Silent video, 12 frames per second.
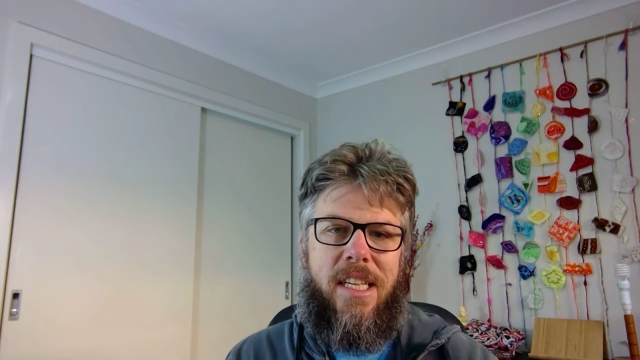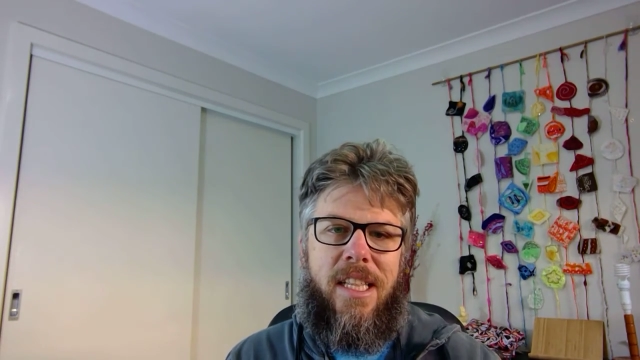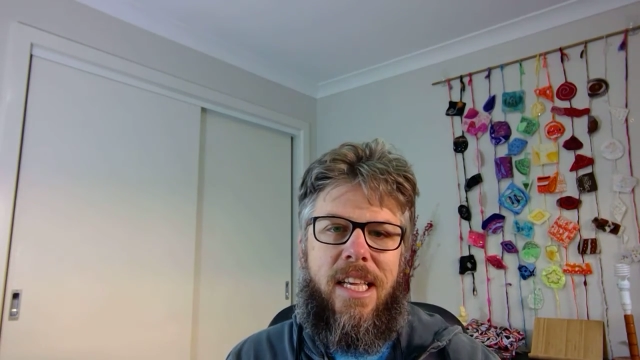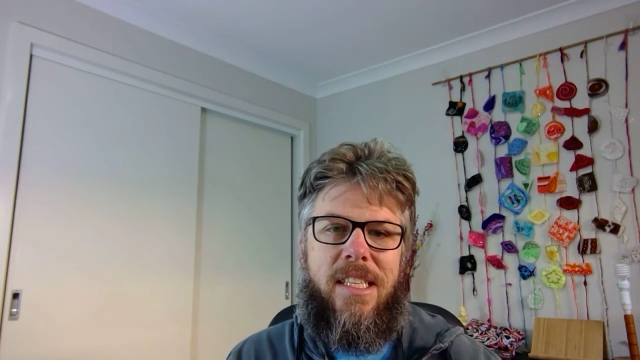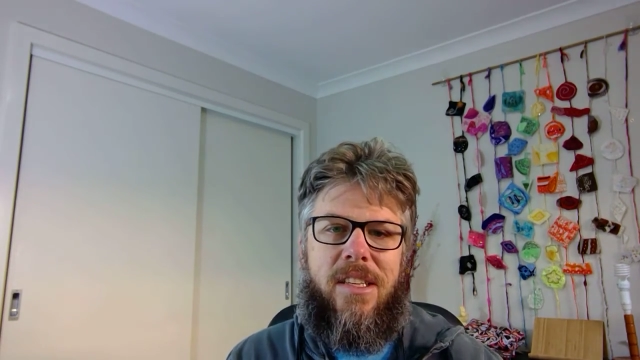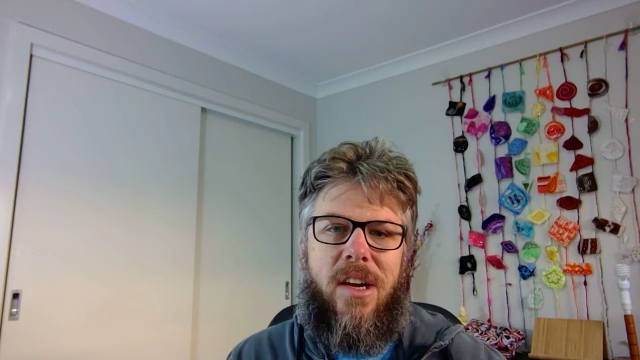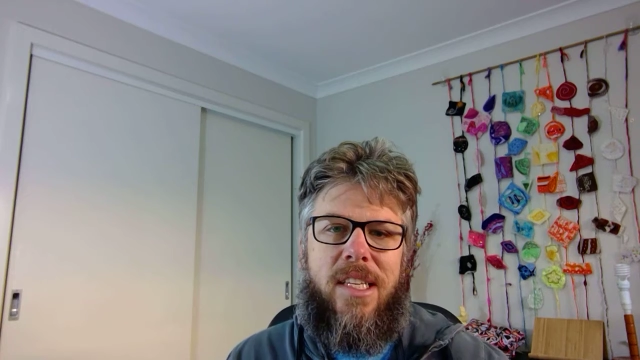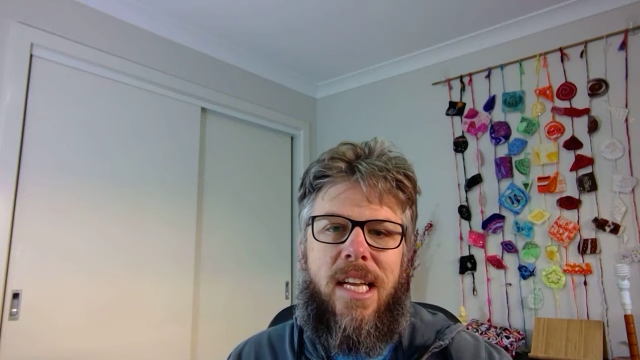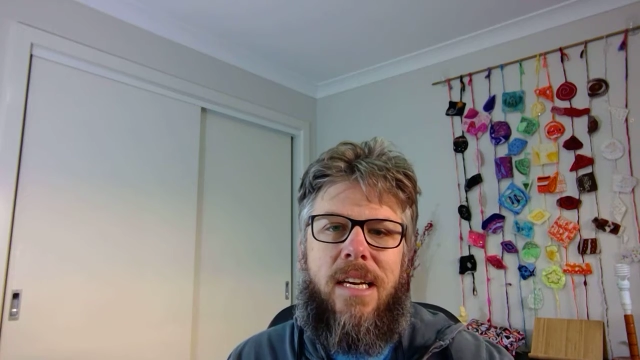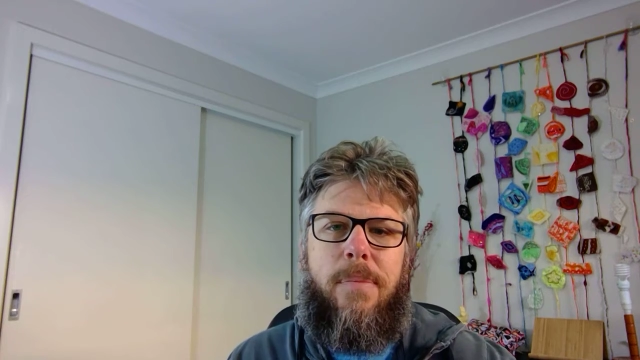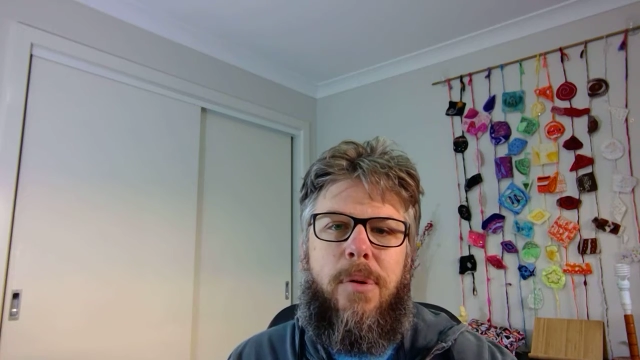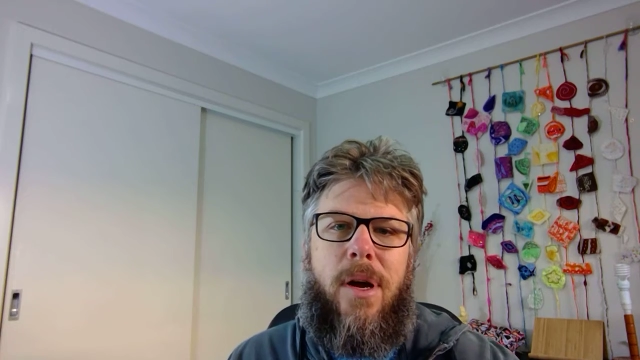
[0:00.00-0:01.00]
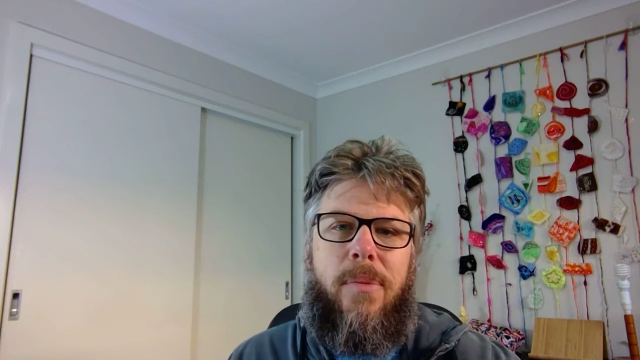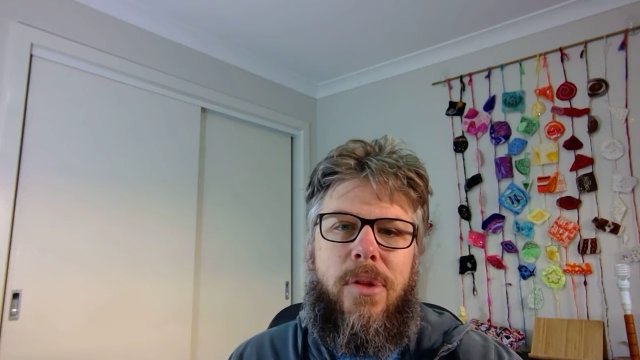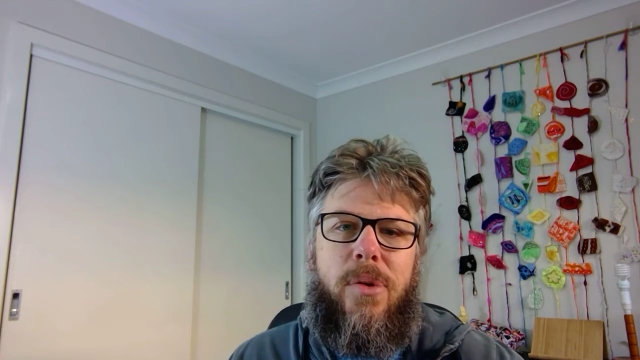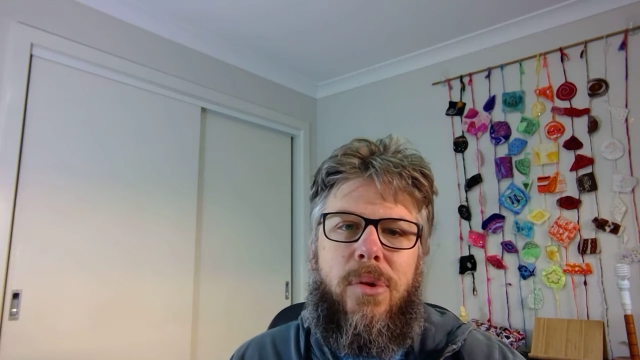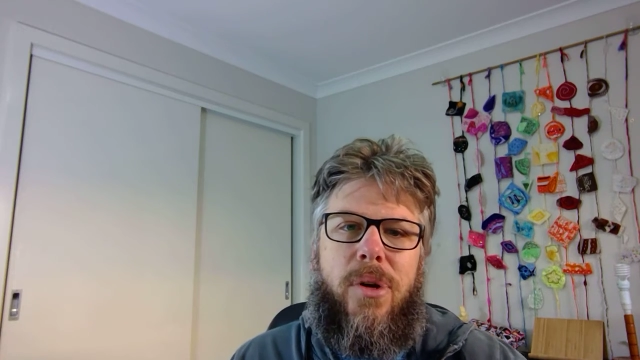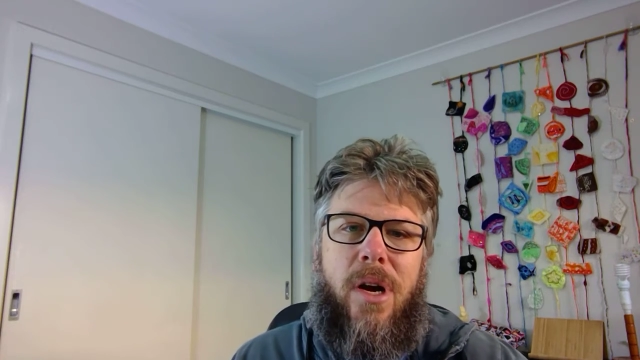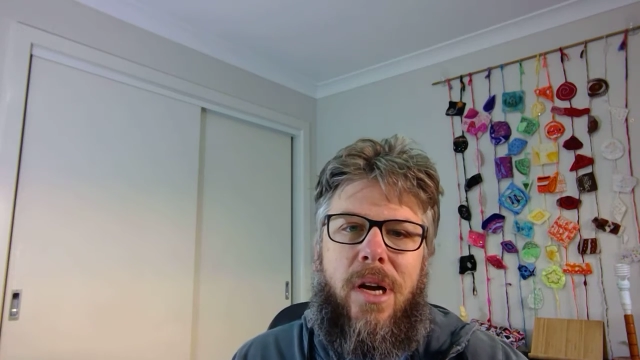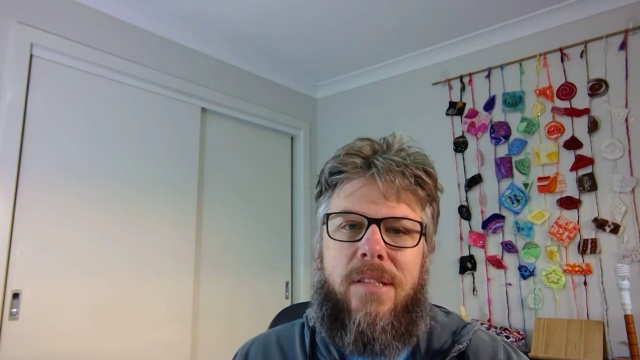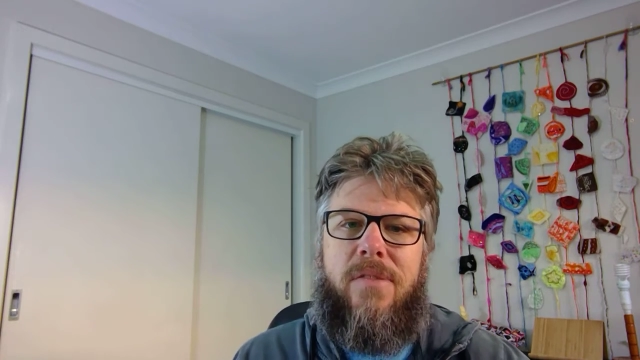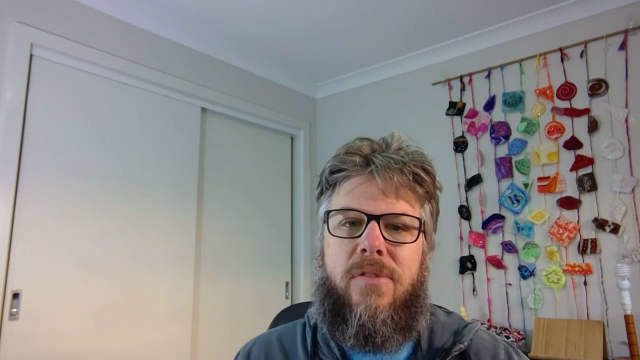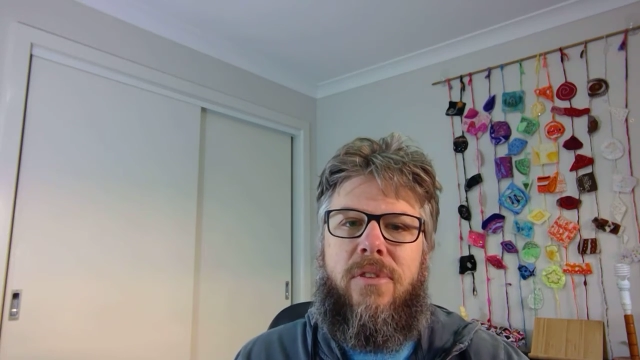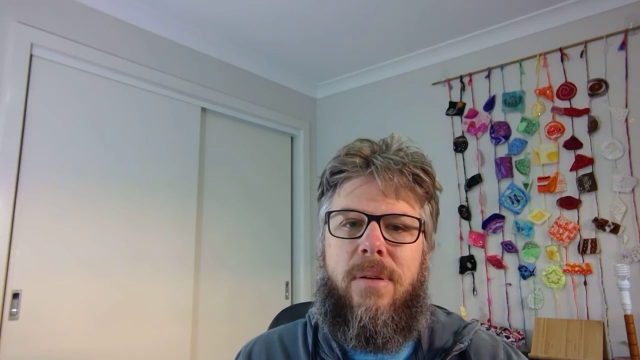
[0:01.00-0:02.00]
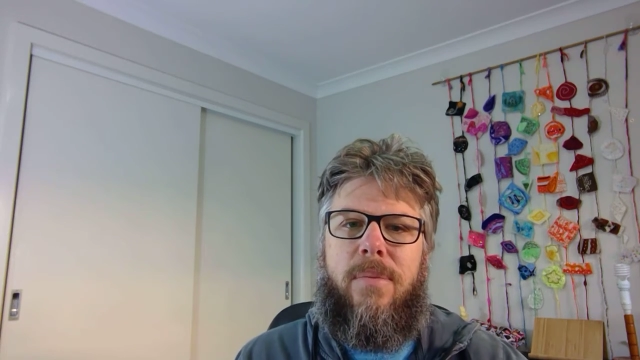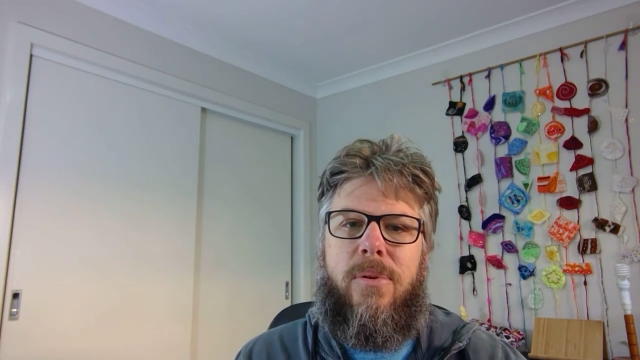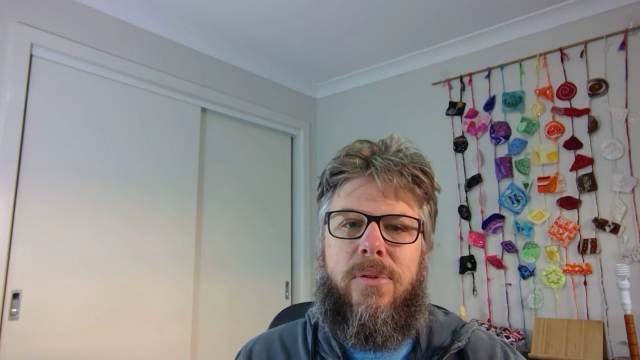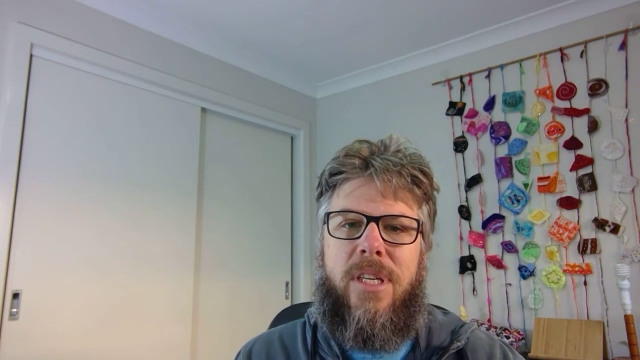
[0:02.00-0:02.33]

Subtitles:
These guys had to put up with all kinds of trouble